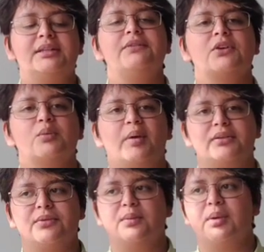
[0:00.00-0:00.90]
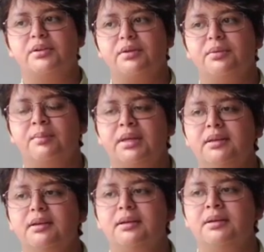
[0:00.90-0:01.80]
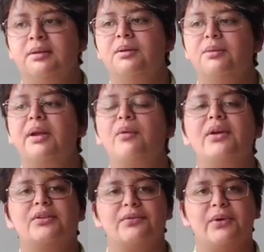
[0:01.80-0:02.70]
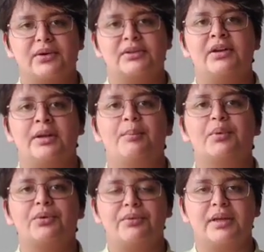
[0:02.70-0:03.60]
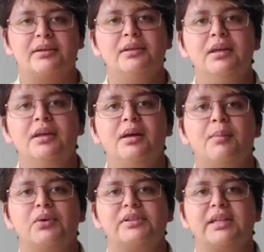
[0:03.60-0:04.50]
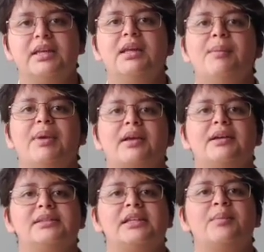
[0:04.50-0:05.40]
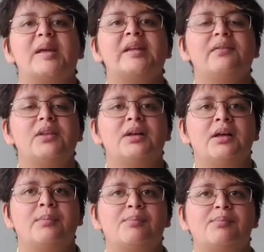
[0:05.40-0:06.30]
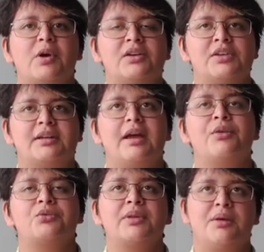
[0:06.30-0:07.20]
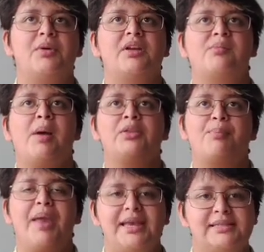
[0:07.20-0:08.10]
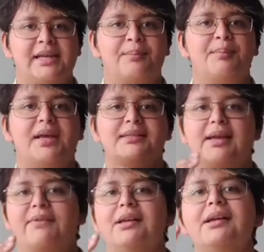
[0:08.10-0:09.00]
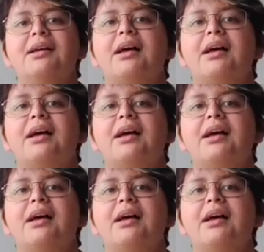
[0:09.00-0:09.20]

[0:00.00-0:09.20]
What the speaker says: difficult parts for the project for me, or what I wanted to focus on improving mostly, because at the beginning of the project I was really worried about the pacing, because I have a